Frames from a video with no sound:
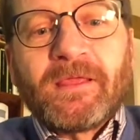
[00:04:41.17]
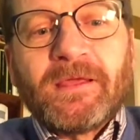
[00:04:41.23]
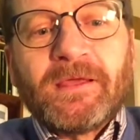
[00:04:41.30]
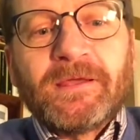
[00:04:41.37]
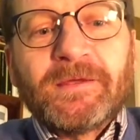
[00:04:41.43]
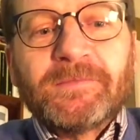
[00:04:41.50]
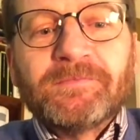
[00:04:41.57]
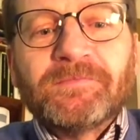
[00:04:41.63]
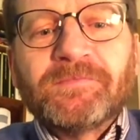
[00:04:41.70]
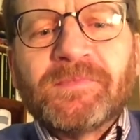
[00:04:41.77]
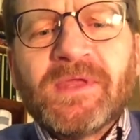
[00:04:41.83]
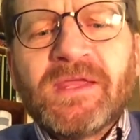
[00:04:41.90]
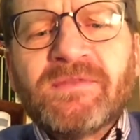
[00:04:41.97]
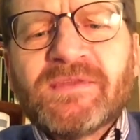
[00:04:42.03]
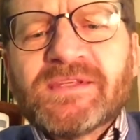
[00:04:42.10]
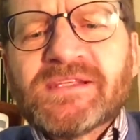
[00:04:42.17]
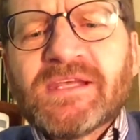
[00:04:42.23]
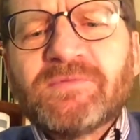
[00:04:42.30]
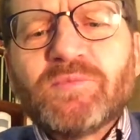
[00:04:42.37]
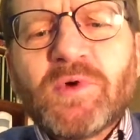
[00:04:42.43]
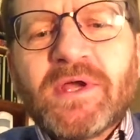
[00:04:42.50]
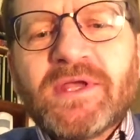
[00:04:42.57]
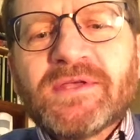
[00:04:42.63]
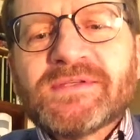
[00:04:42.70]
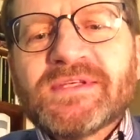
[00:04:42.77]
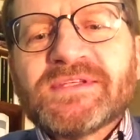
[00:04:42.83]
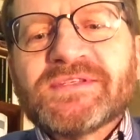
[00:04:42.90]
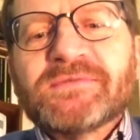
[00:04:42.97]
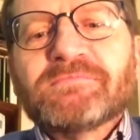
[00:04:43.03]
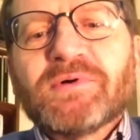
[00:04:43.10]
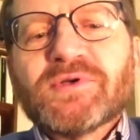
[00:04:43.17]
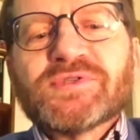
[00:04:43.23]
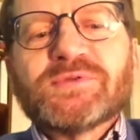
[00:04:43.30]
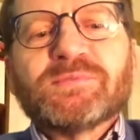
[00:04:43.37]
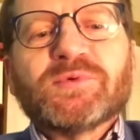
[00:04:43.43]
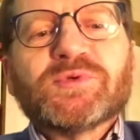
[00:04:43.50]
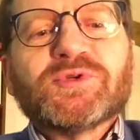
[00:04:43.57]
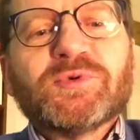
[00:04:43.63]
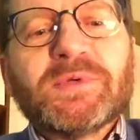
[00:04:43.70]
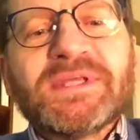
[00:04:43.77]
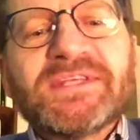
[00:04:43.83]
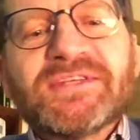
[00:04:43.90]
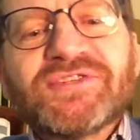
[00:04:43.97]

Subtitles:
In the same way as it's impossible to eat